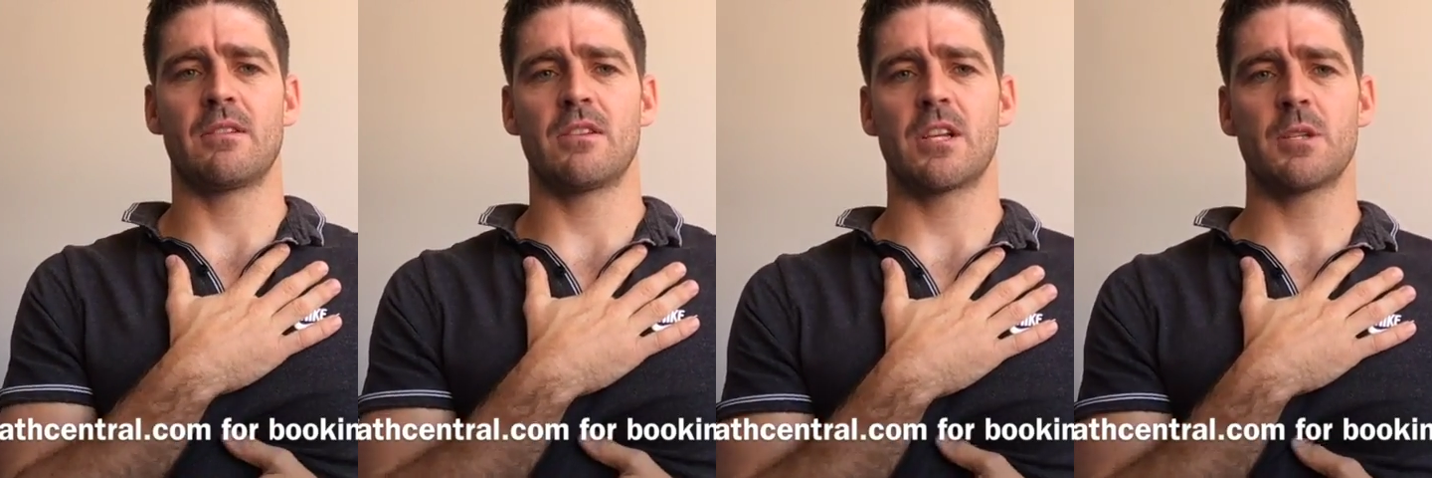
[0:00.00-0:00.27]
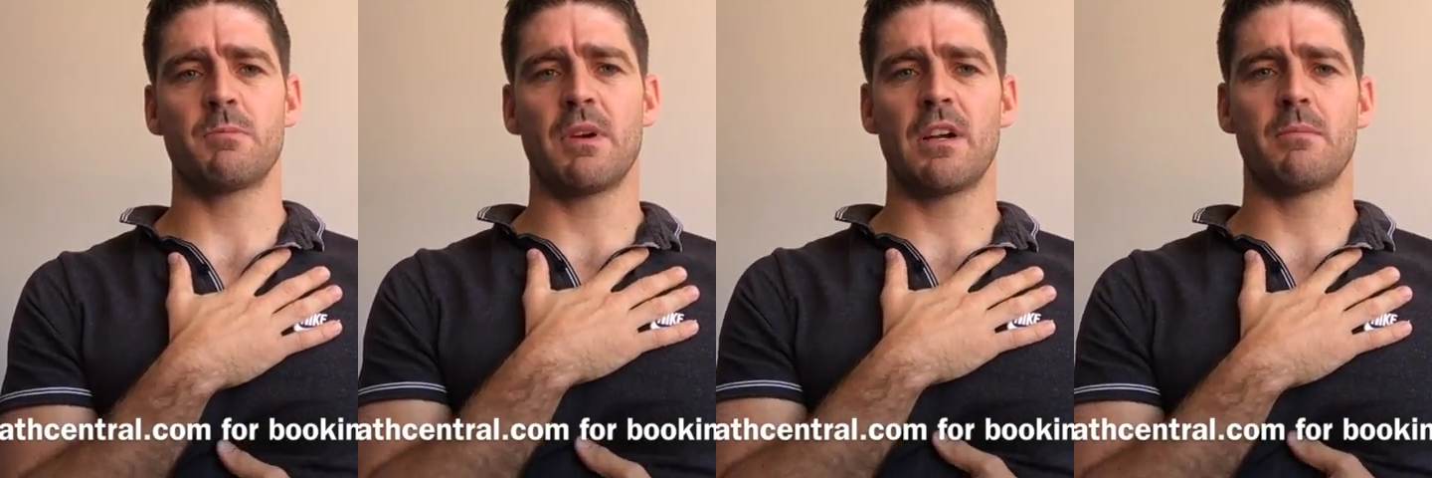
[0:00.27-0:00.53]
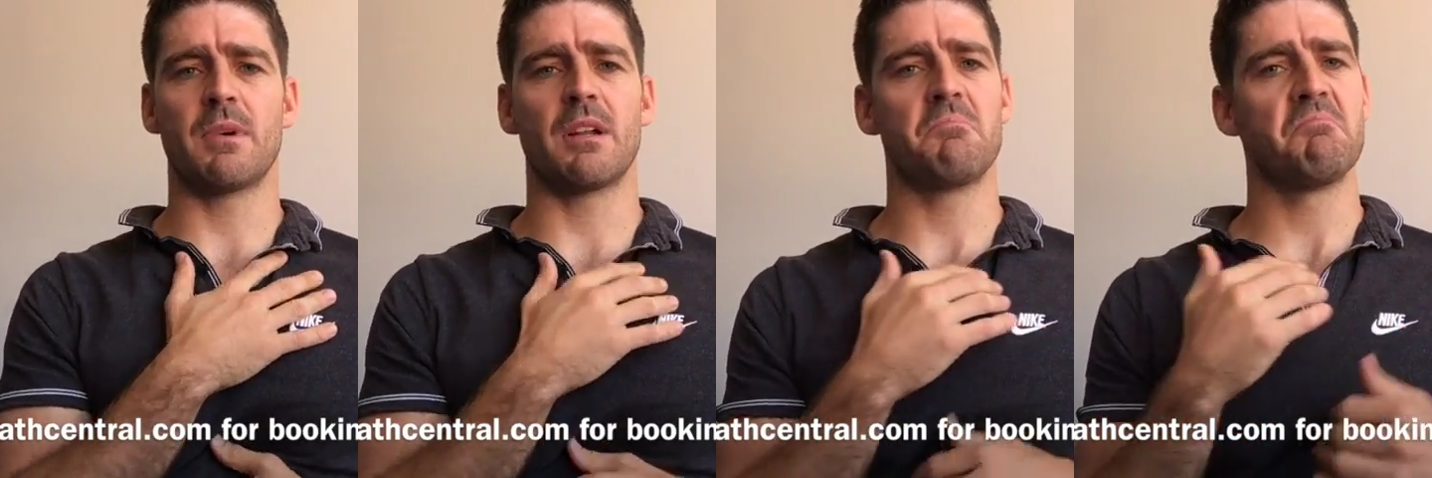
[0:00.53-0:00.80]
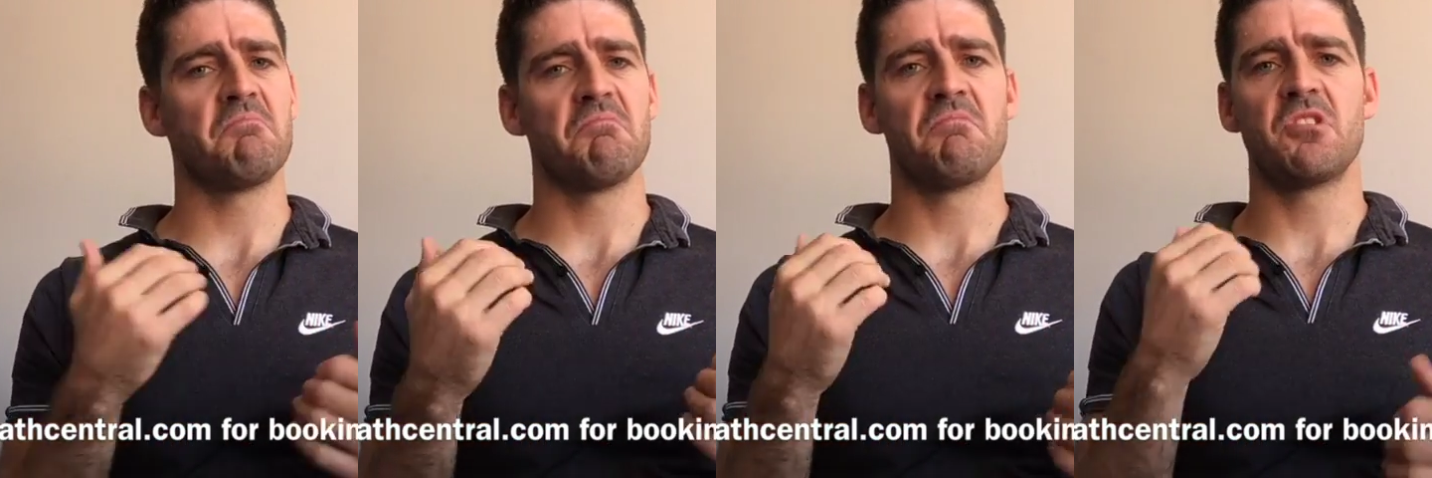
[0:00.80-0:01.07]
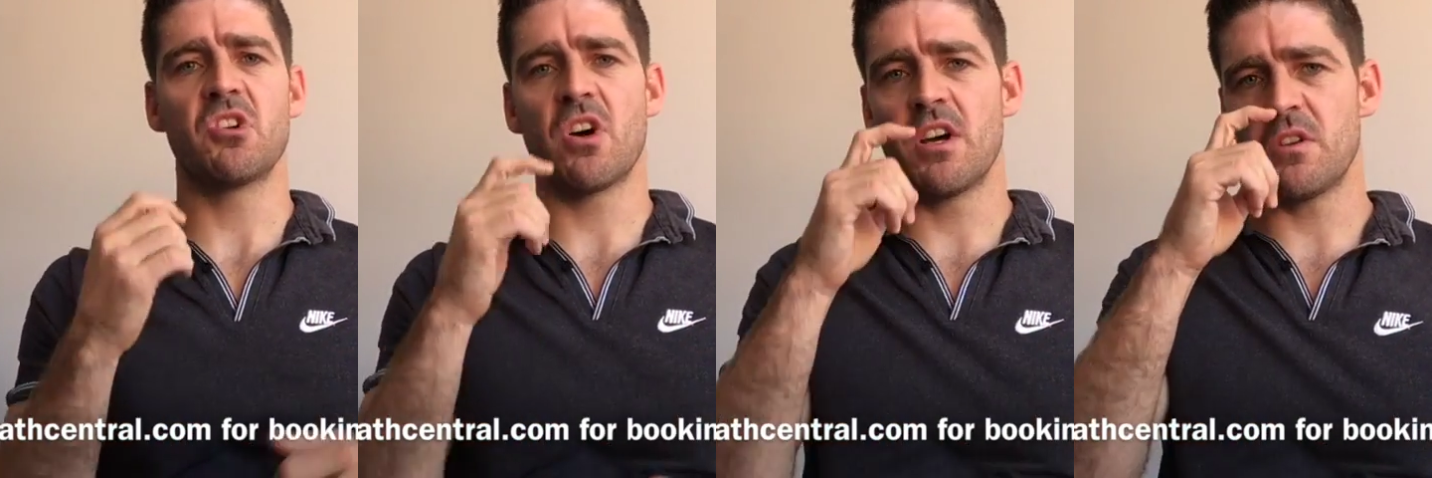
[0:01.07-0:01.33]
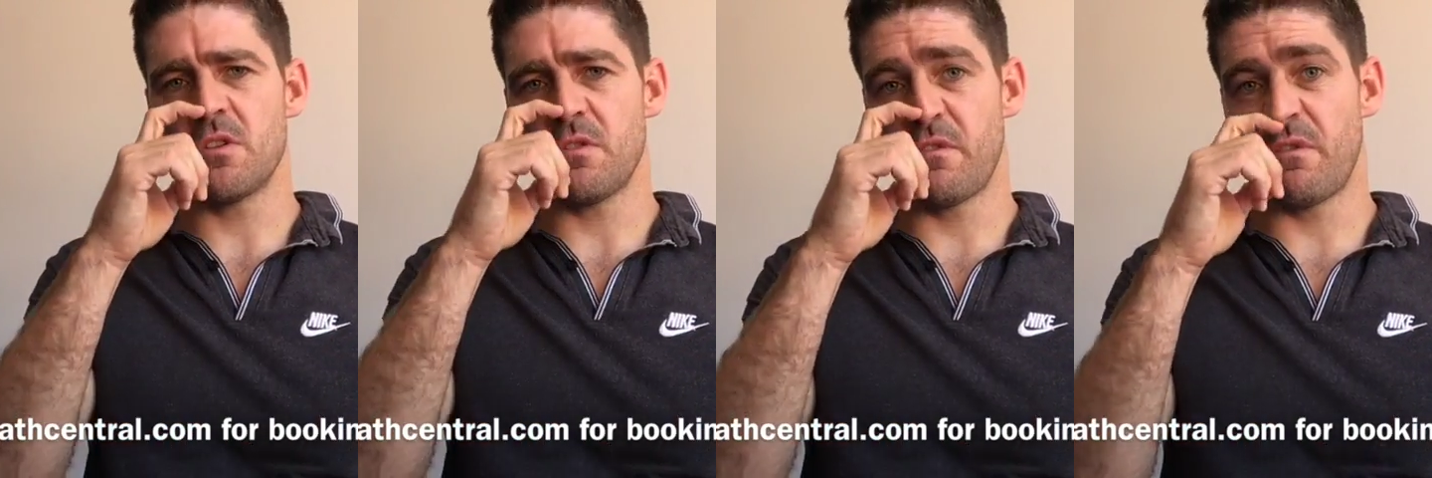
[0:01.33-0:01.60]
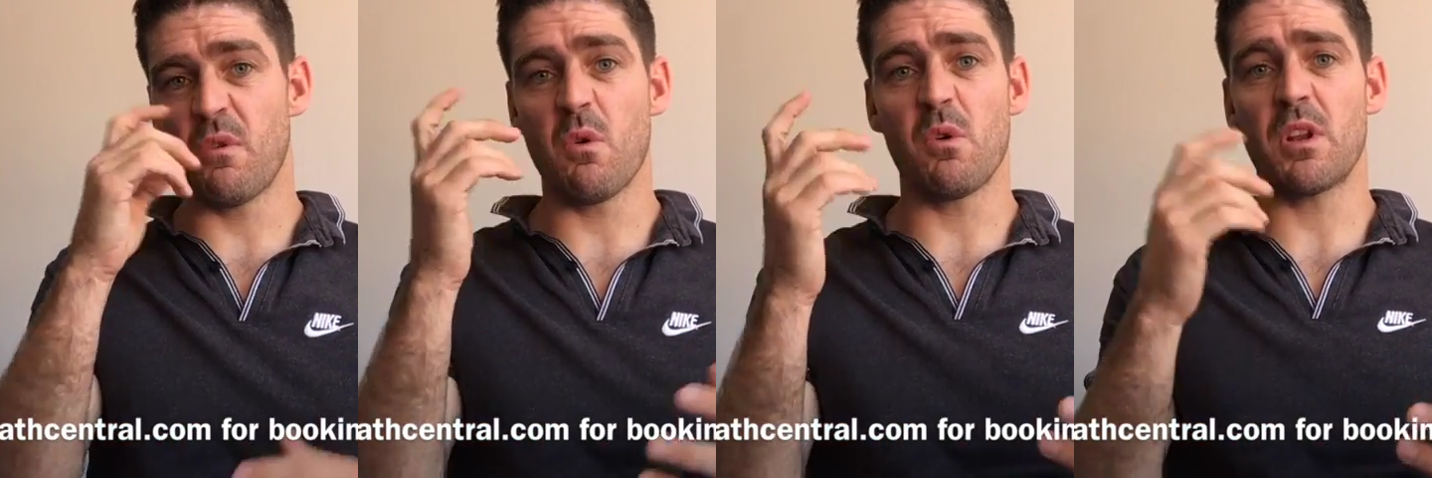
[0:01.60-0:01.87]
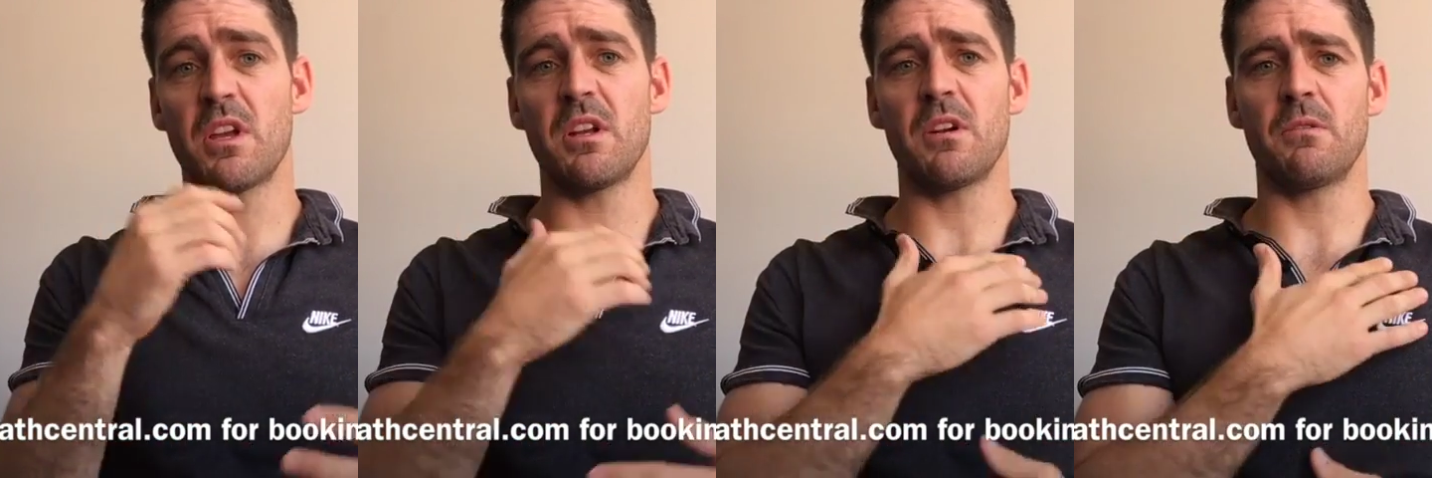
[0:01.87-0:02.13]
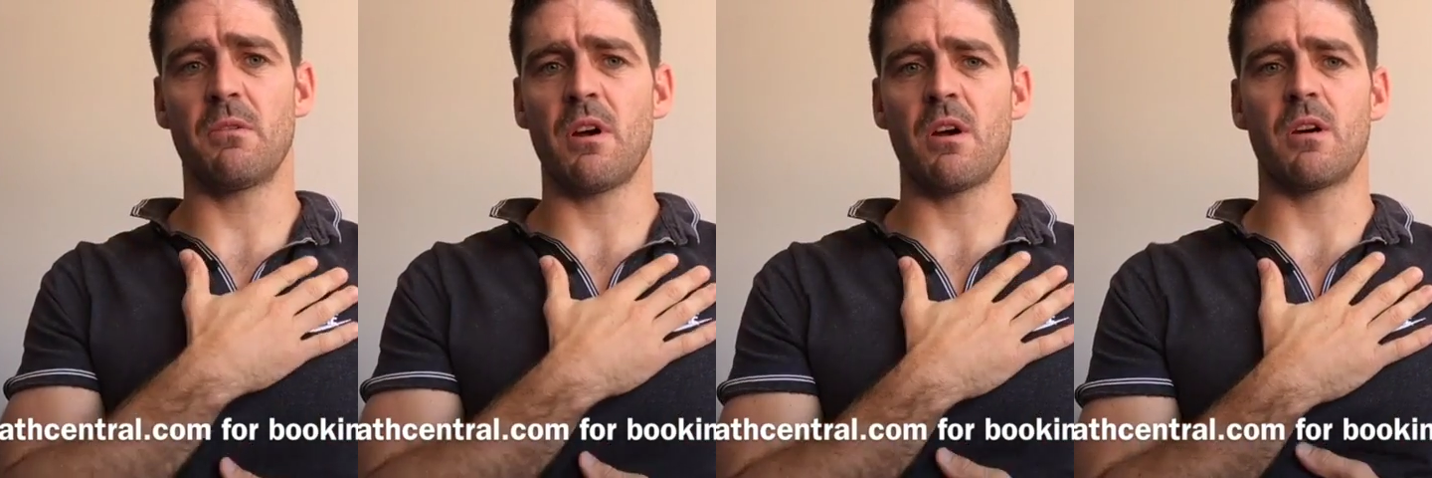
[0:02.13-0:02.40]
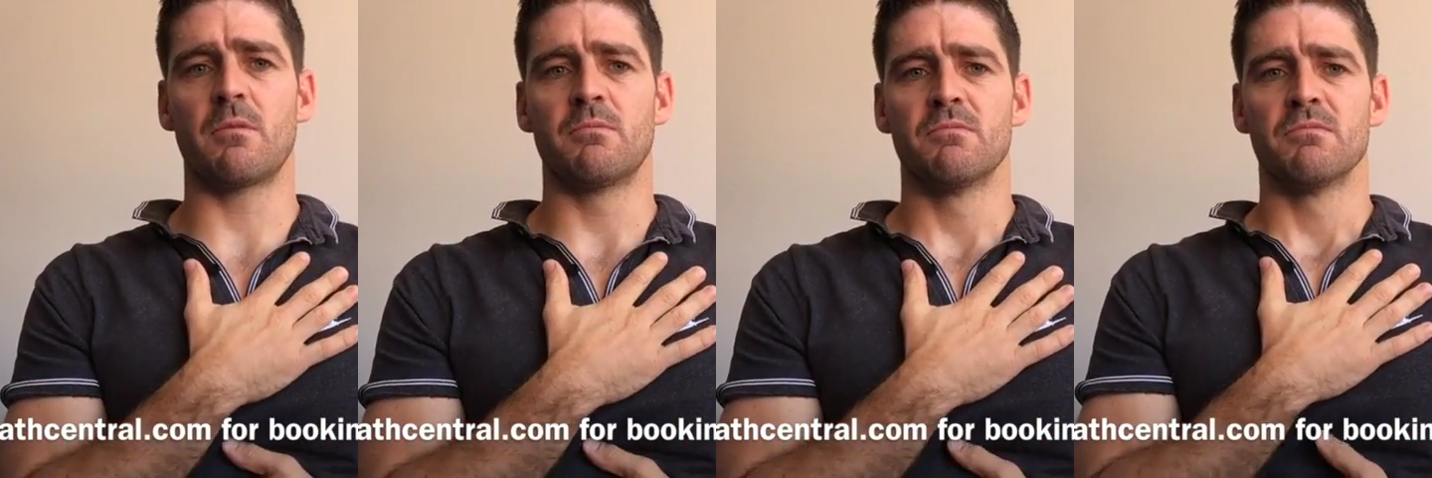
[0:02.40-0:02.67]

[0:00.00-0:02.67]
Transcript: Experiment. Try and do 40 in a row.